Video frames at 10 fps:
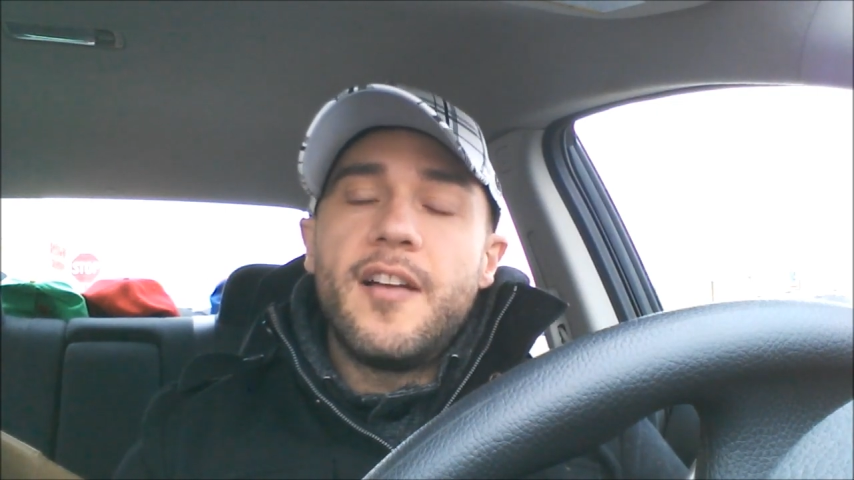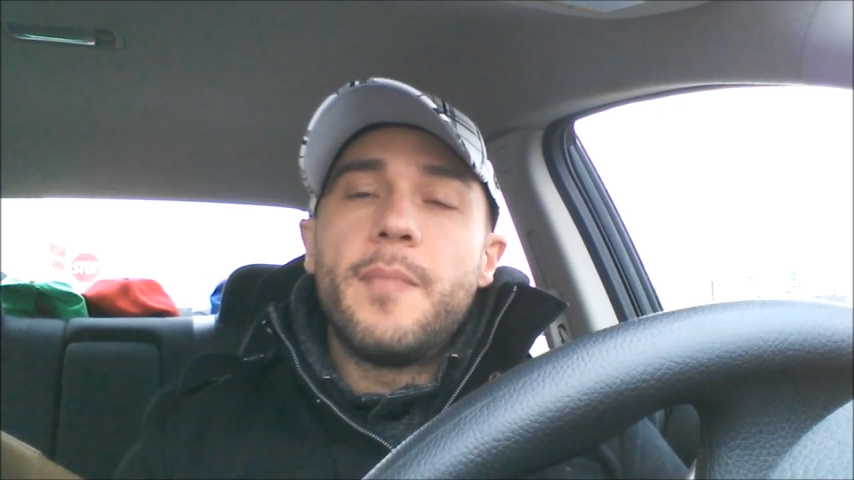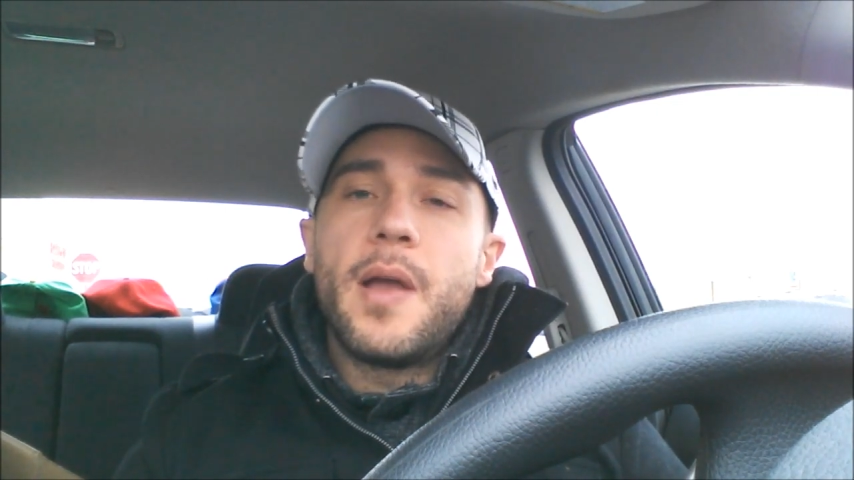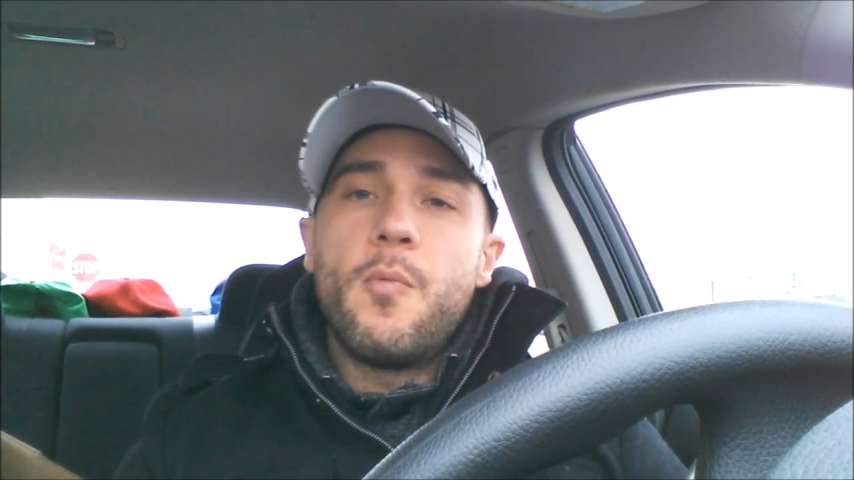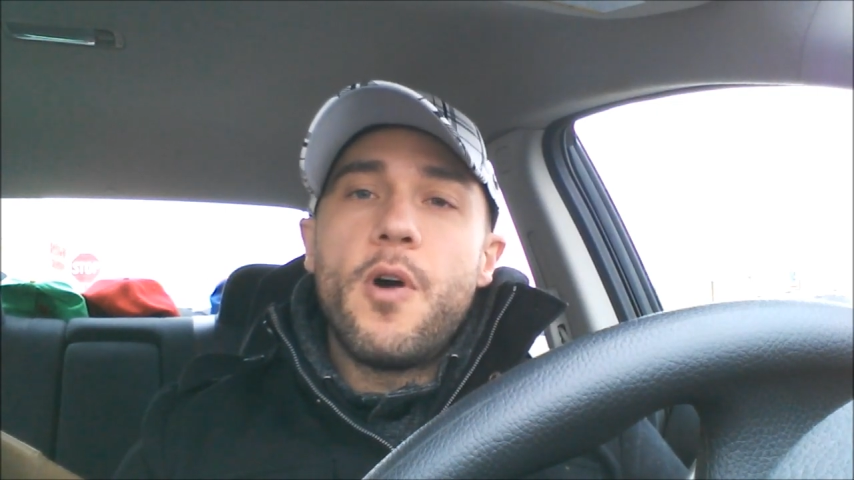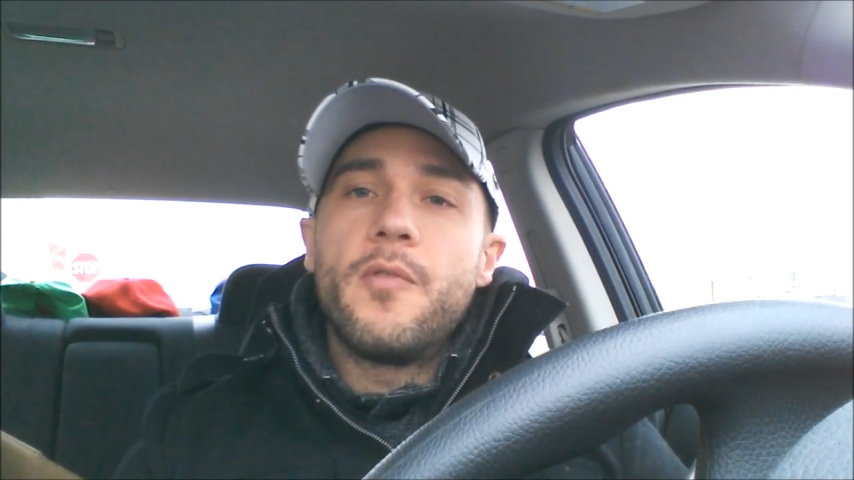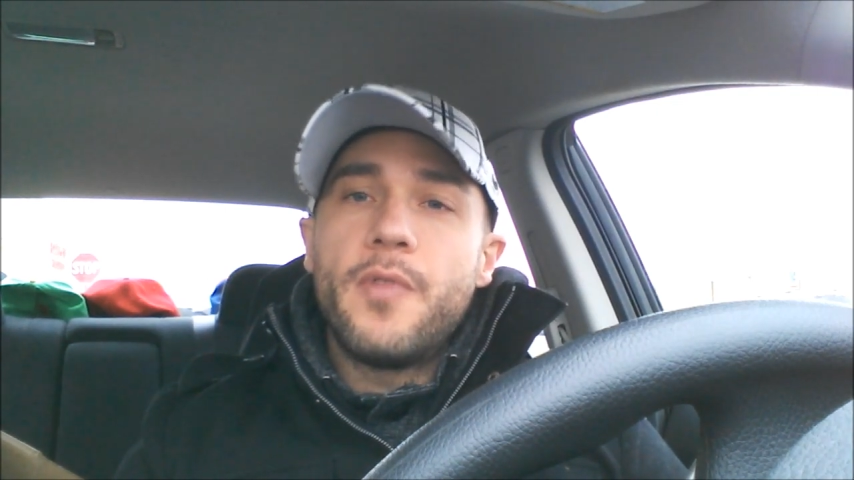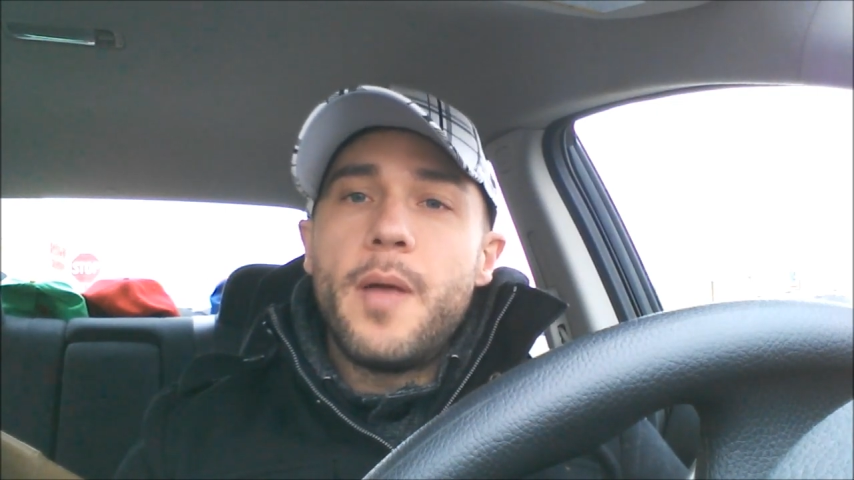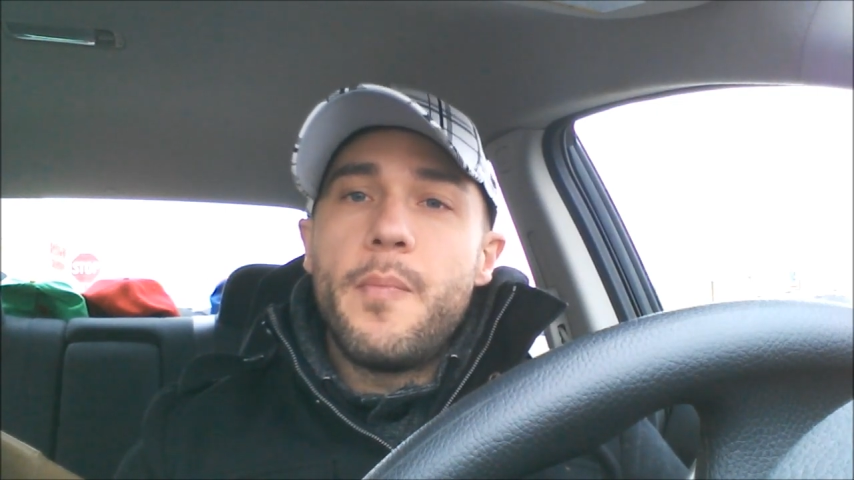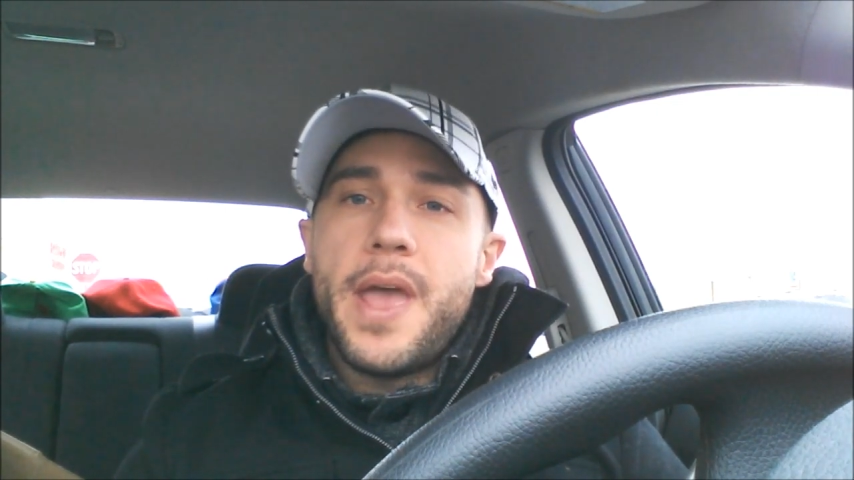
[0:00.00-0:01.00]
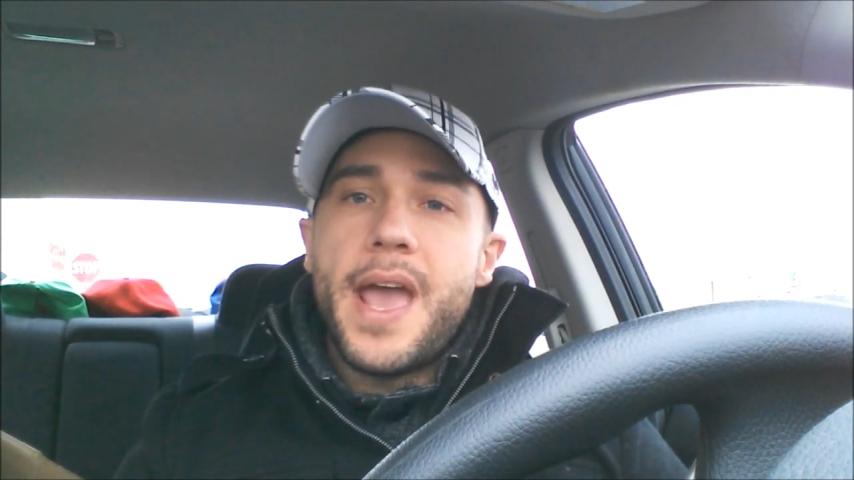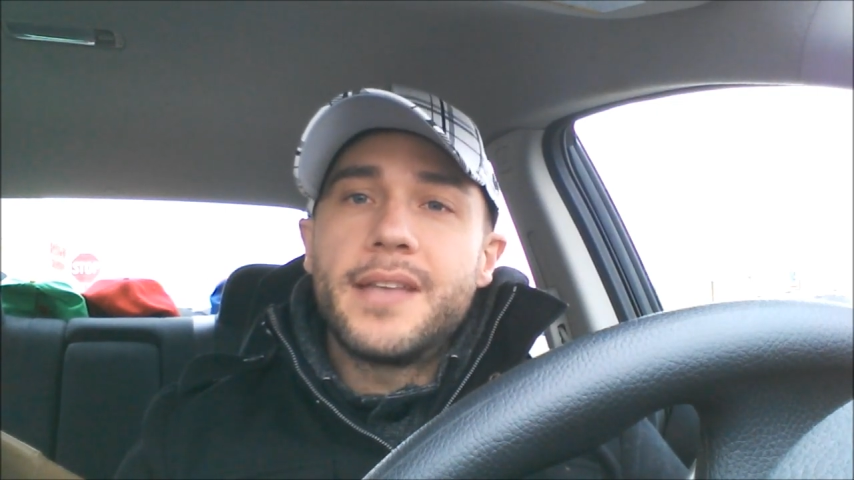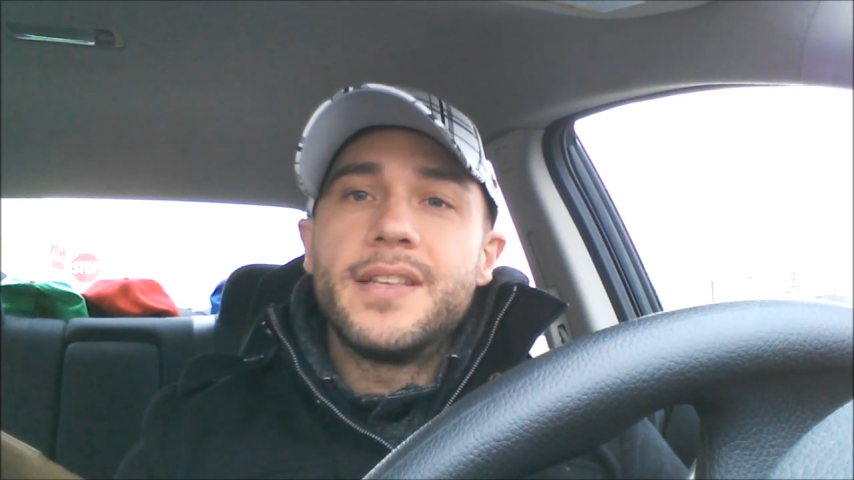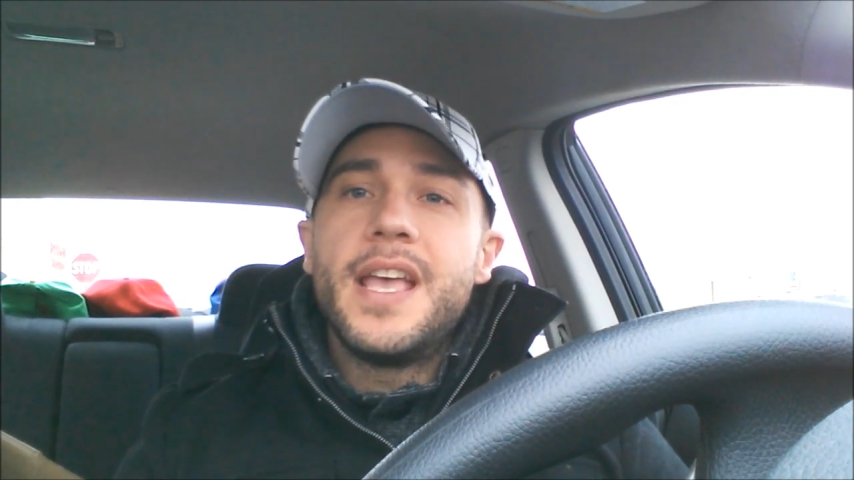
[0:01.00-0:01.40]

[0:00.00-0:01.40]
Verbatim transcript: of my one rep max.